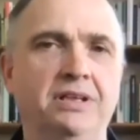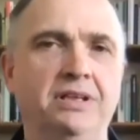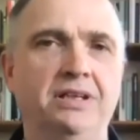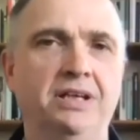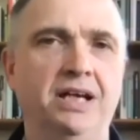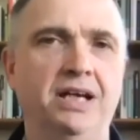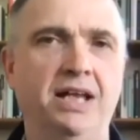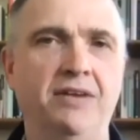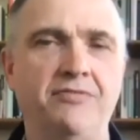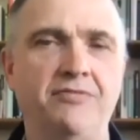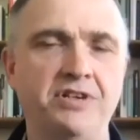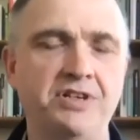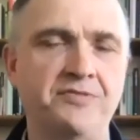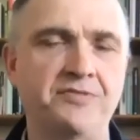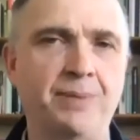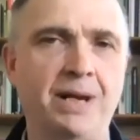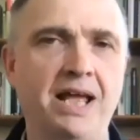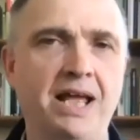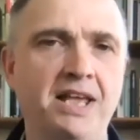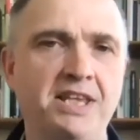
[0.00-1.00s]
and for his
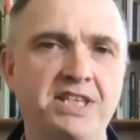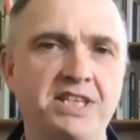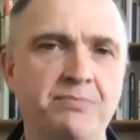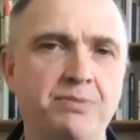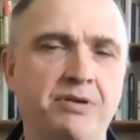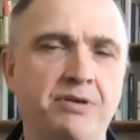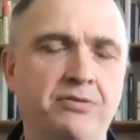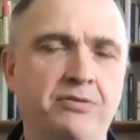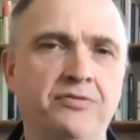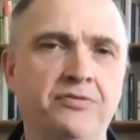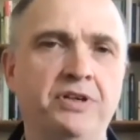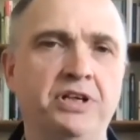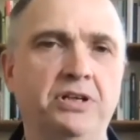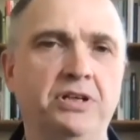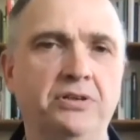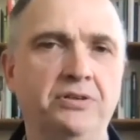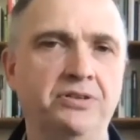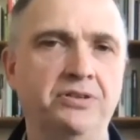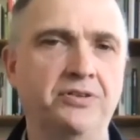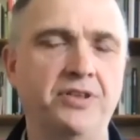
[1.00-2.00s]
plans to be
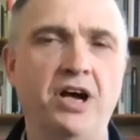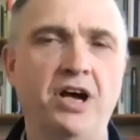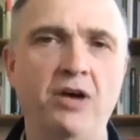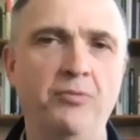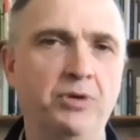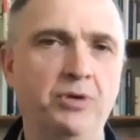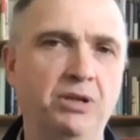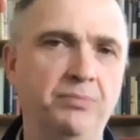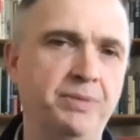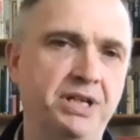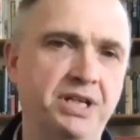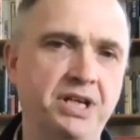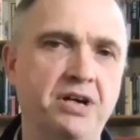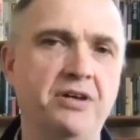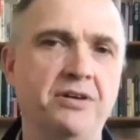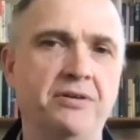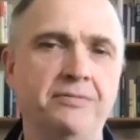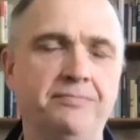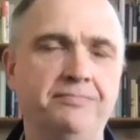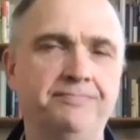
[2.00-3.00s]
fulfilled, thy will be
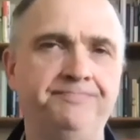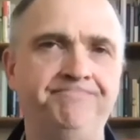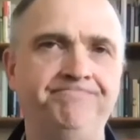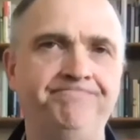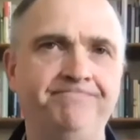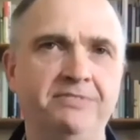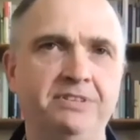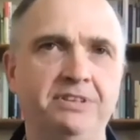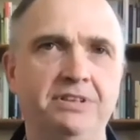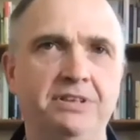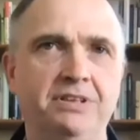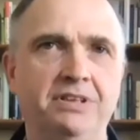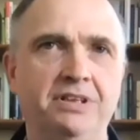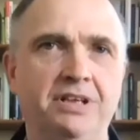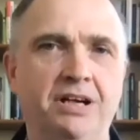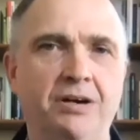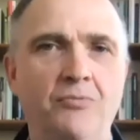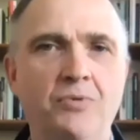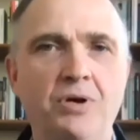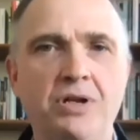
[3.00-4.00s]
done.
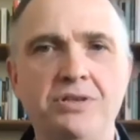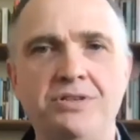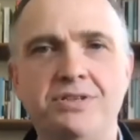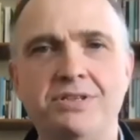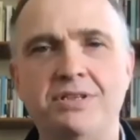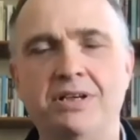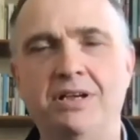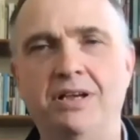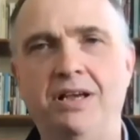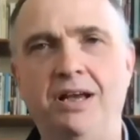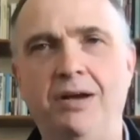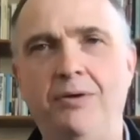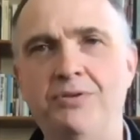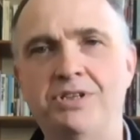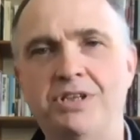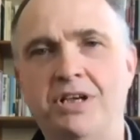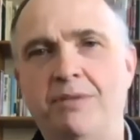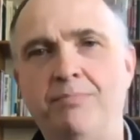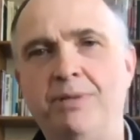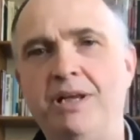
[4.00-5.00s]
And once it
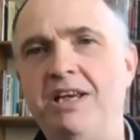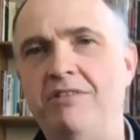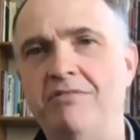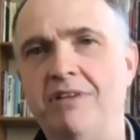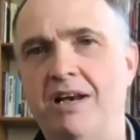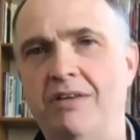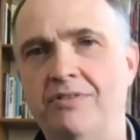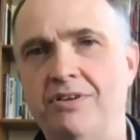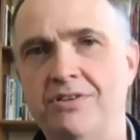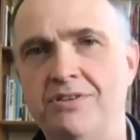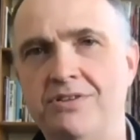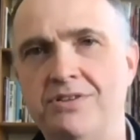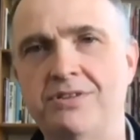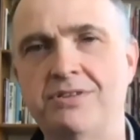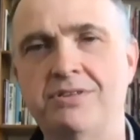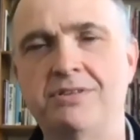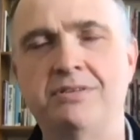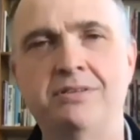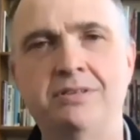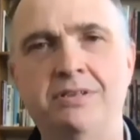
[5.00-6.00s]
was a complete
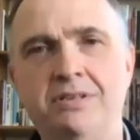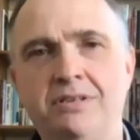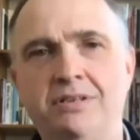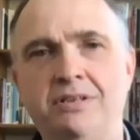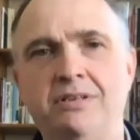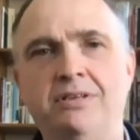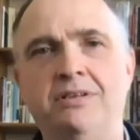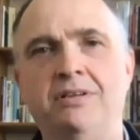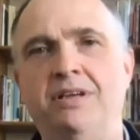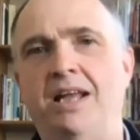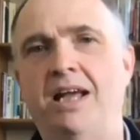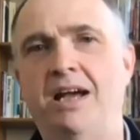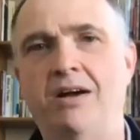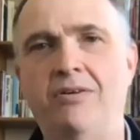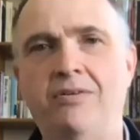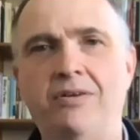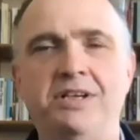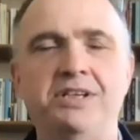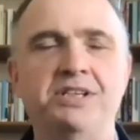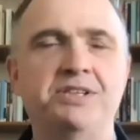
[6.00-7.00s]
irrelevance,
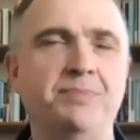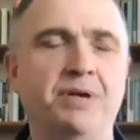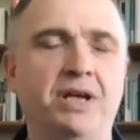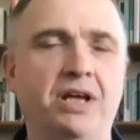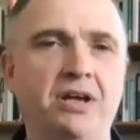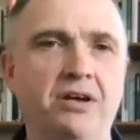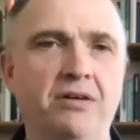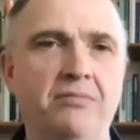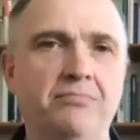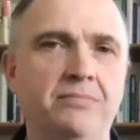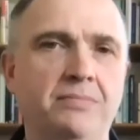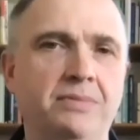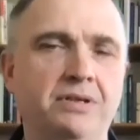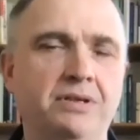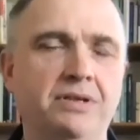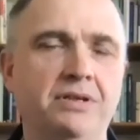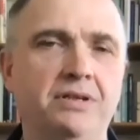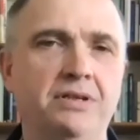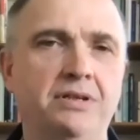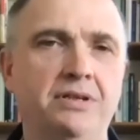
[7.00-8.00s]
now it has become
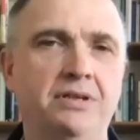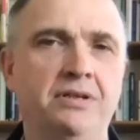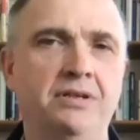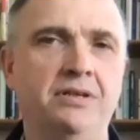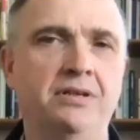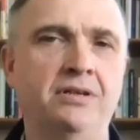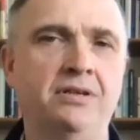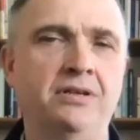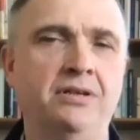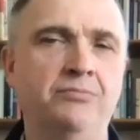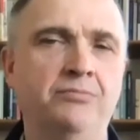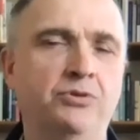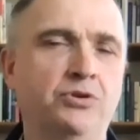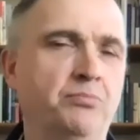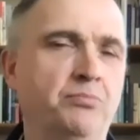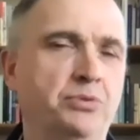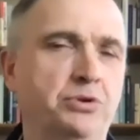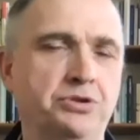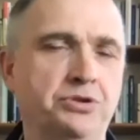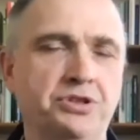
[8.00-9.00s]
more
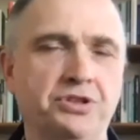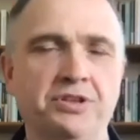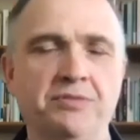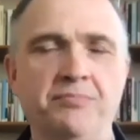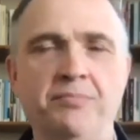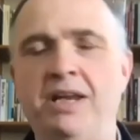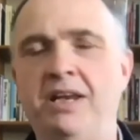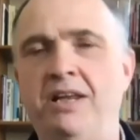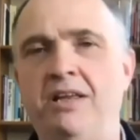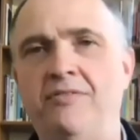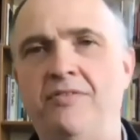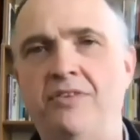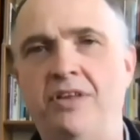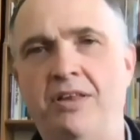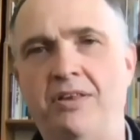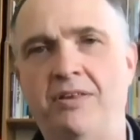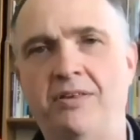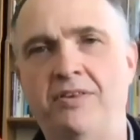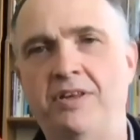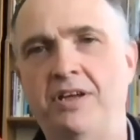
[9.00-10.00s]
important than many of the
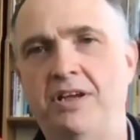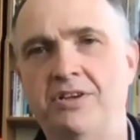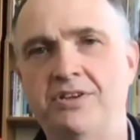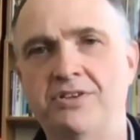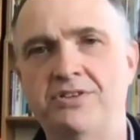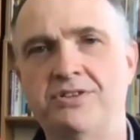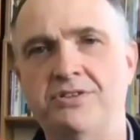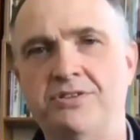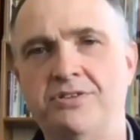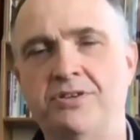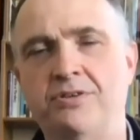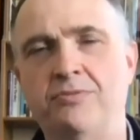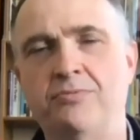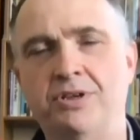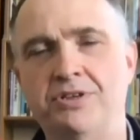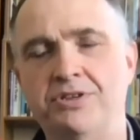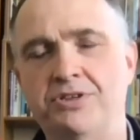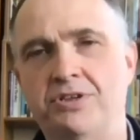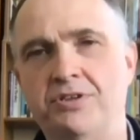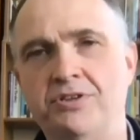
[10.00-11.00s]
other things that
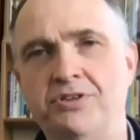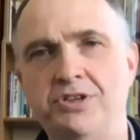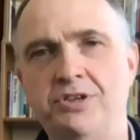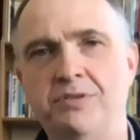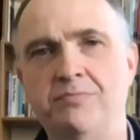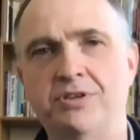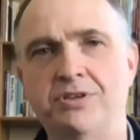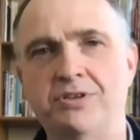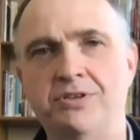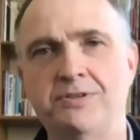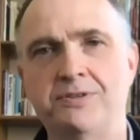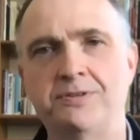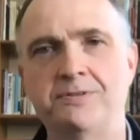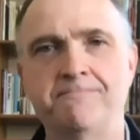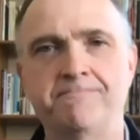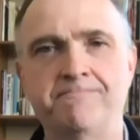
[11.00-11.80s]
once consumed us.